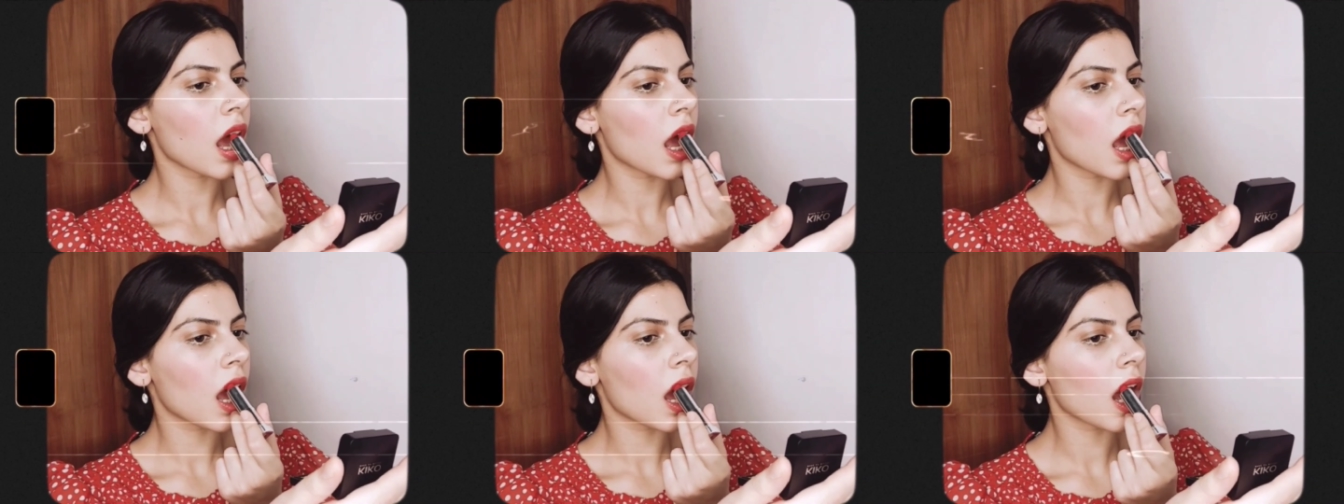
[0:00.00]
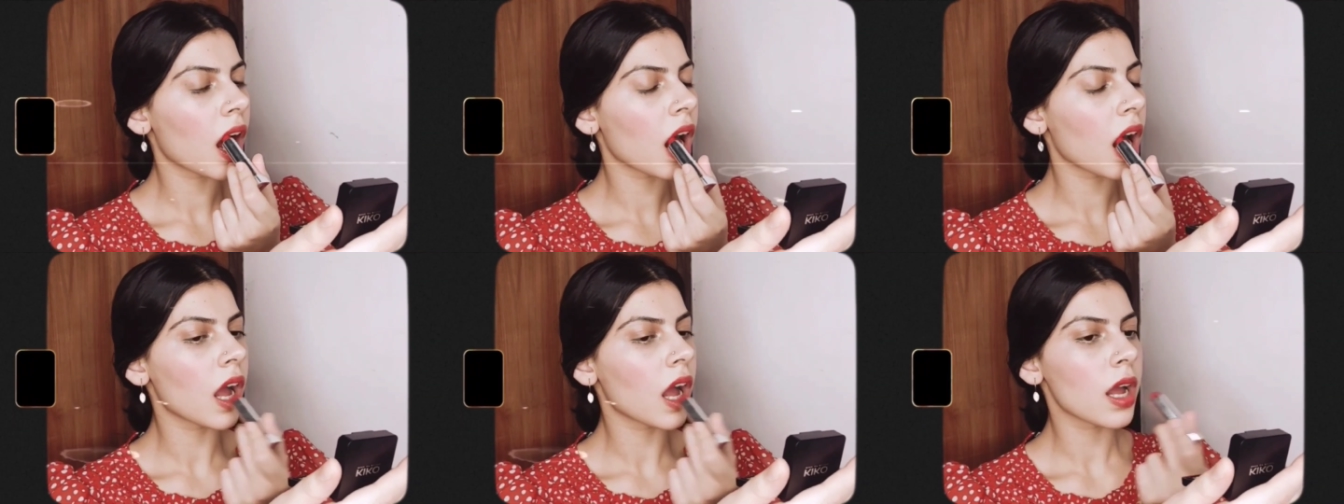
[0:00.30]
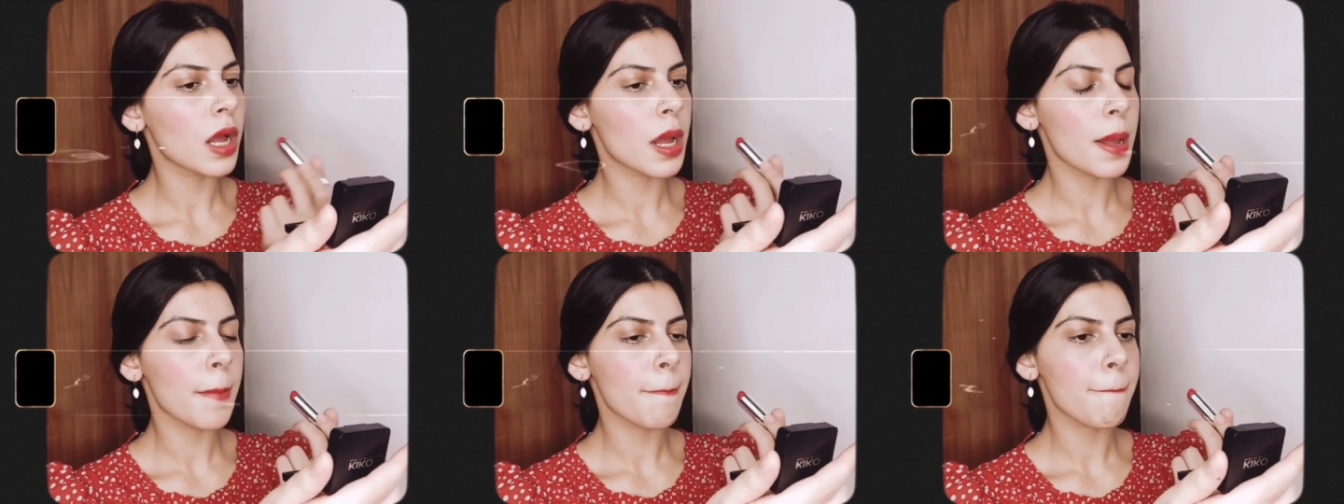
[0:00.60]
doesn't
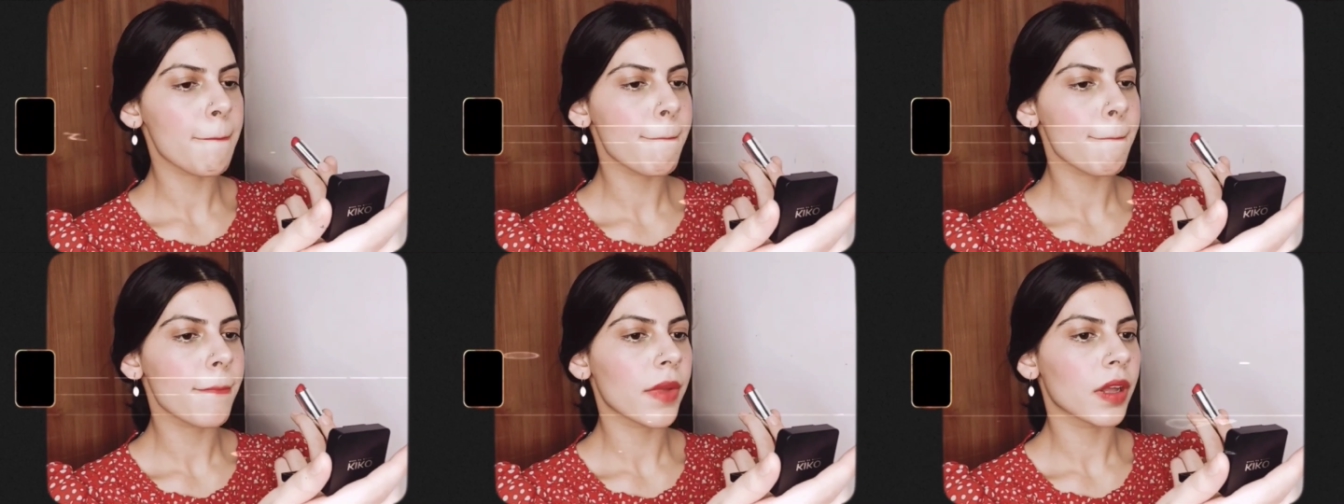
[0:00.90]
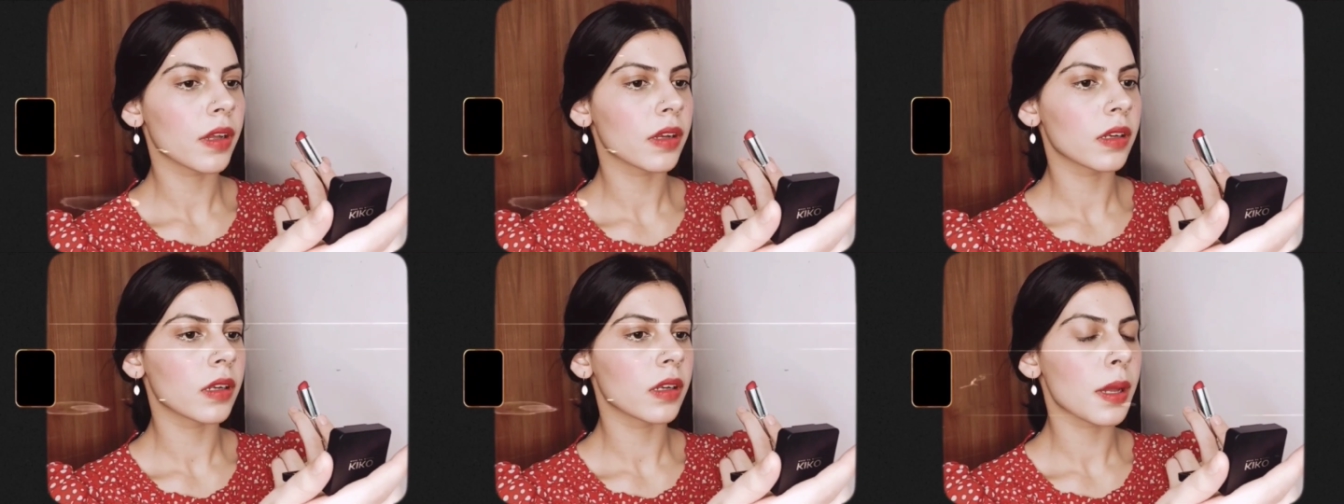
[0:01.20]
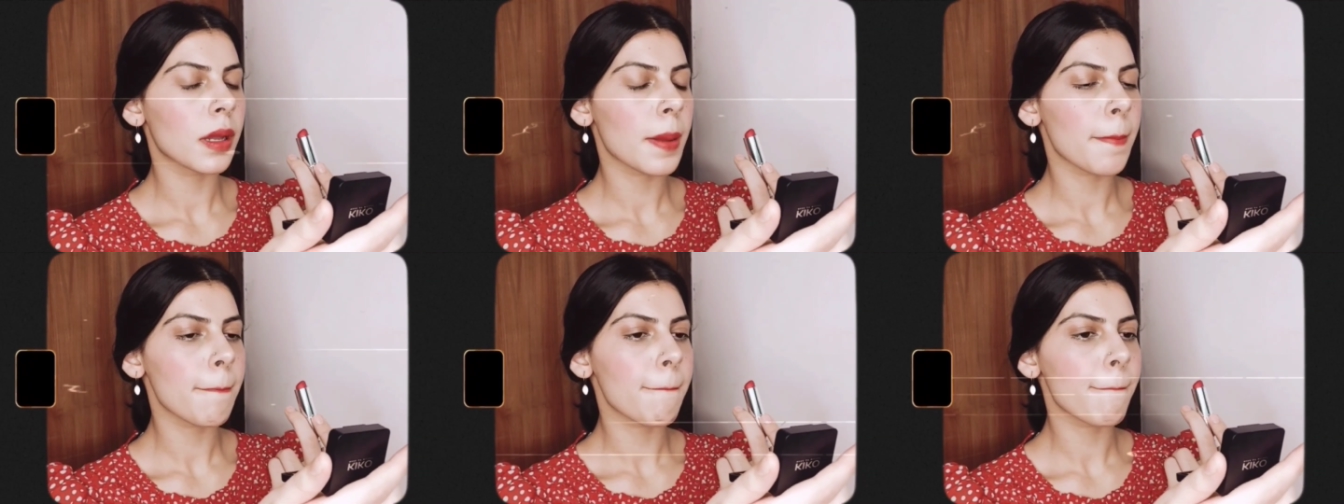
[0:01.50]
allow for that, so I
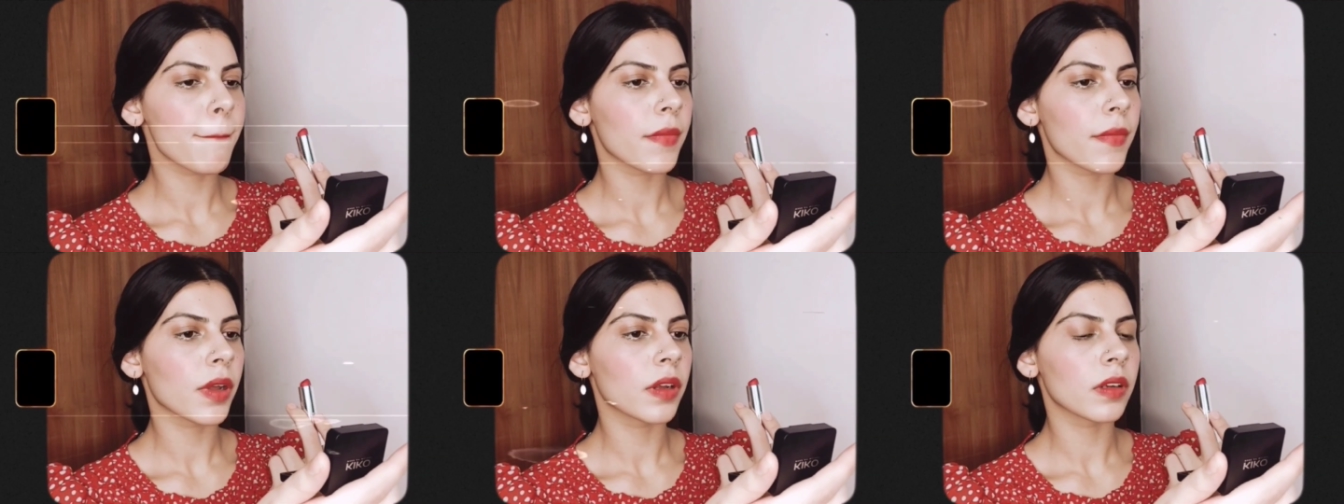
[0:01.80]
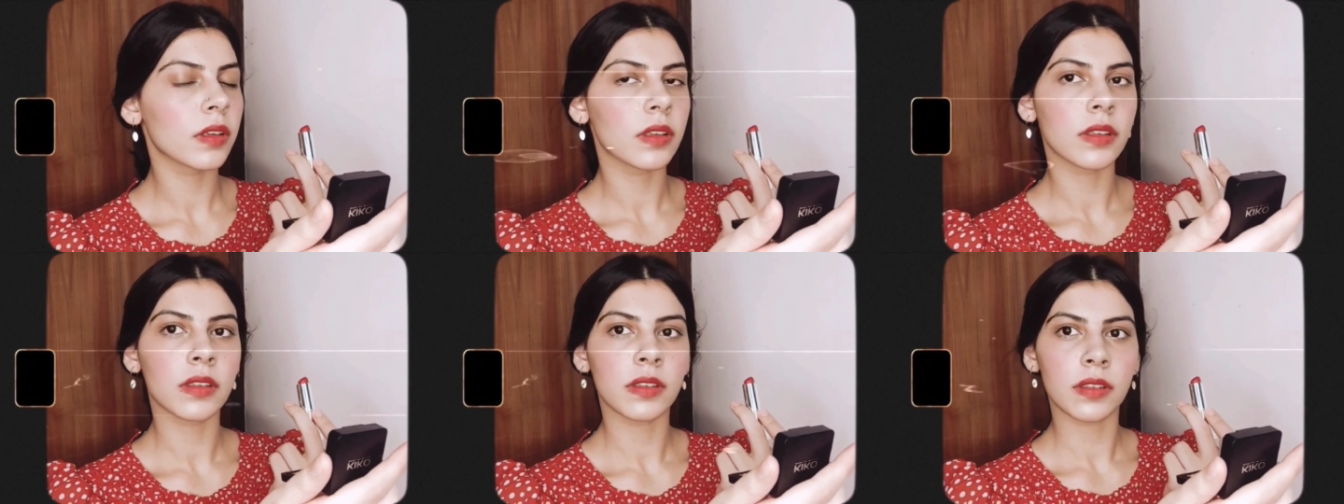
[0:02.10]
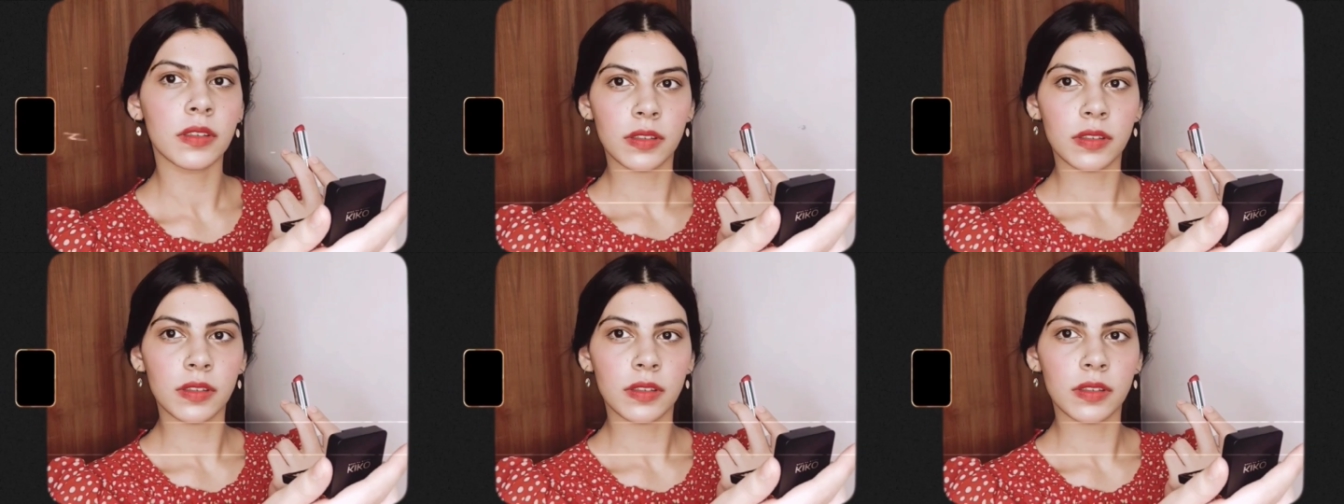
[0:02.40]
did the second best thing.